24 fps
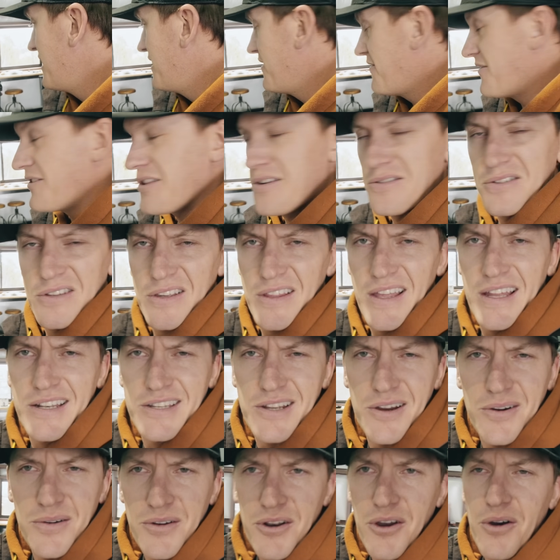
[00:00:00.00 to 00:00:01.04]
for those of you that
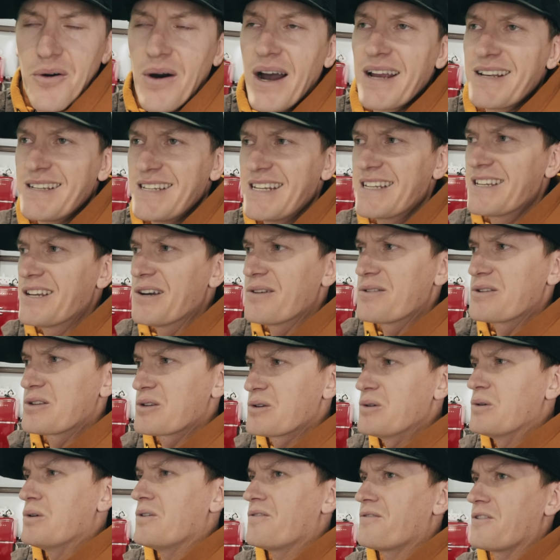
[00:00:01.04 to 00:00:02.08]
don't know, I did go to
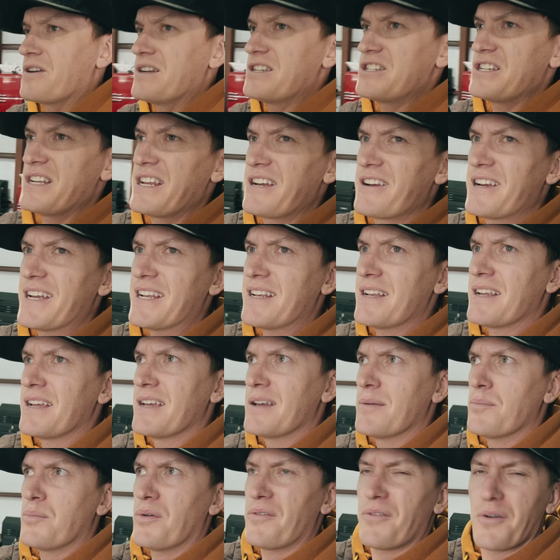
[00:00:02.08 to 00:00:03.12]
school for engineering
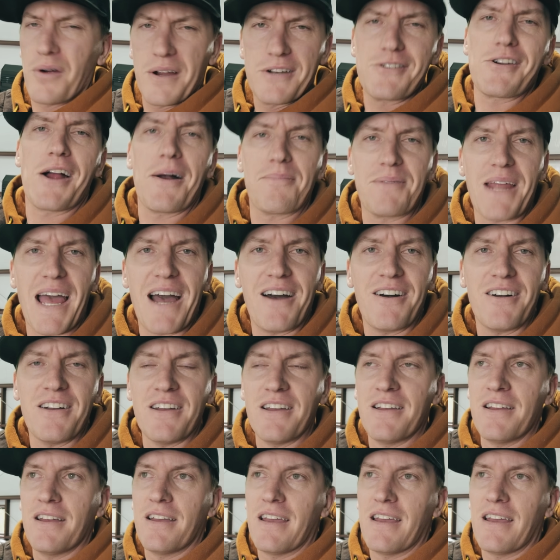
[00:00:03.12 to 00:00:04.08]
before I dropped out.